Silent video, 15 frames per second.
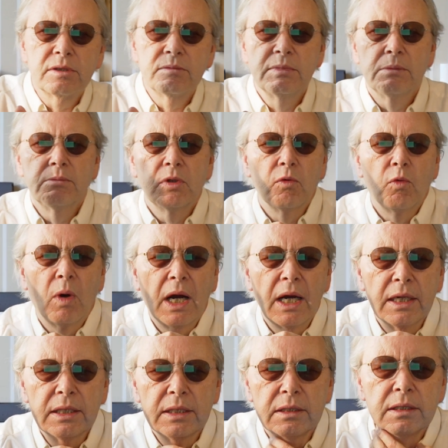remember
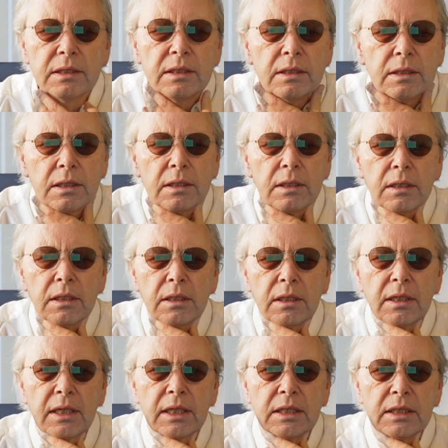why,
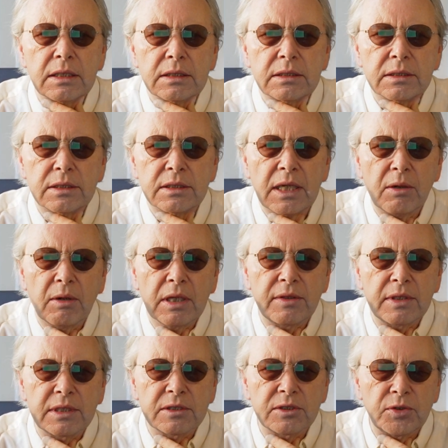and now I
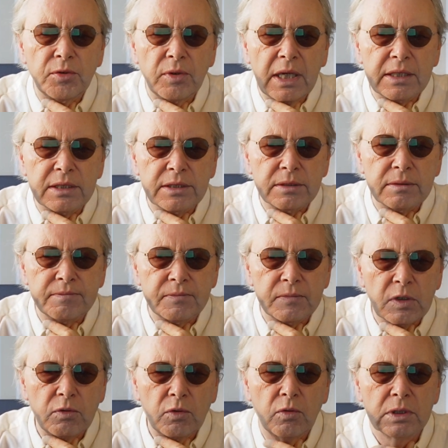think it's too late.
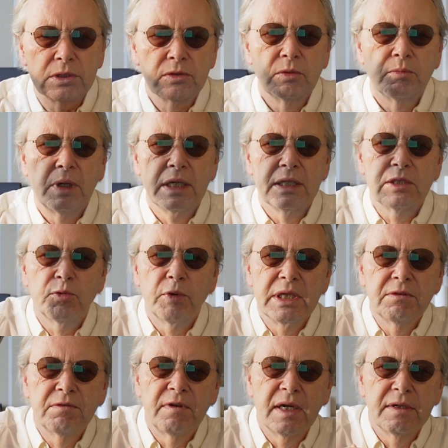Who wants to buy a
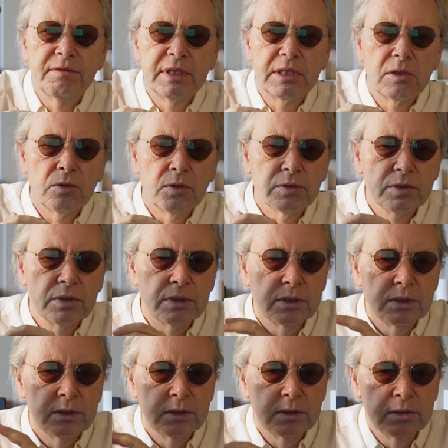
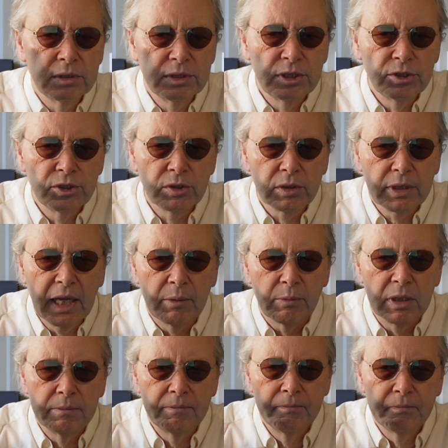25-year-old digital
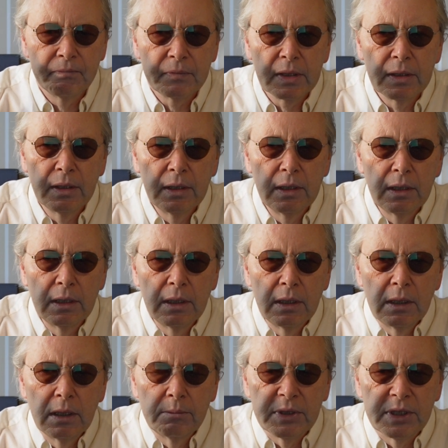camera?
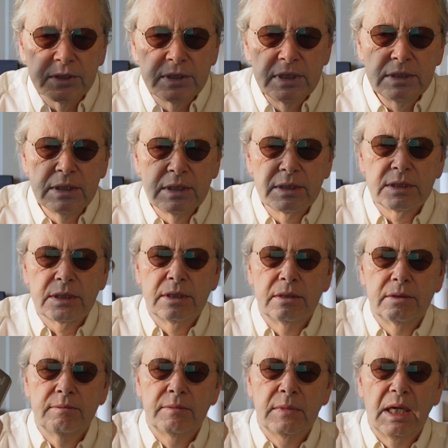Because this is,
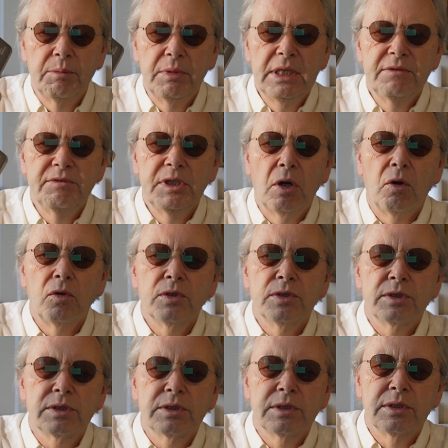I believe, the
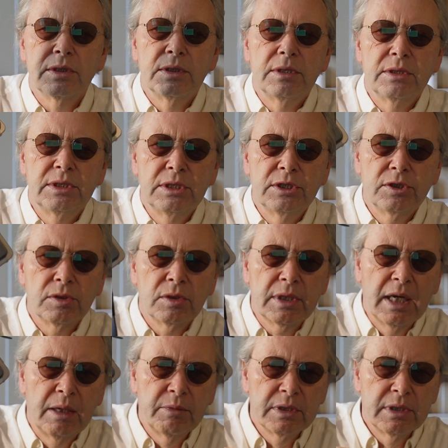oldest digital
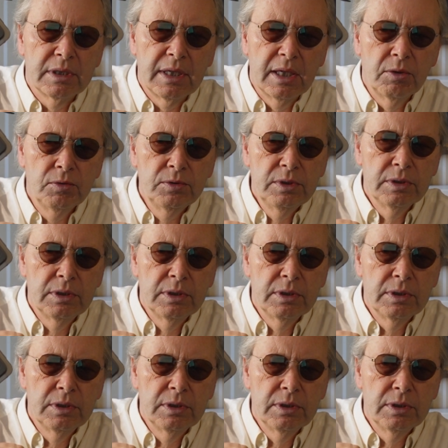camera that I own.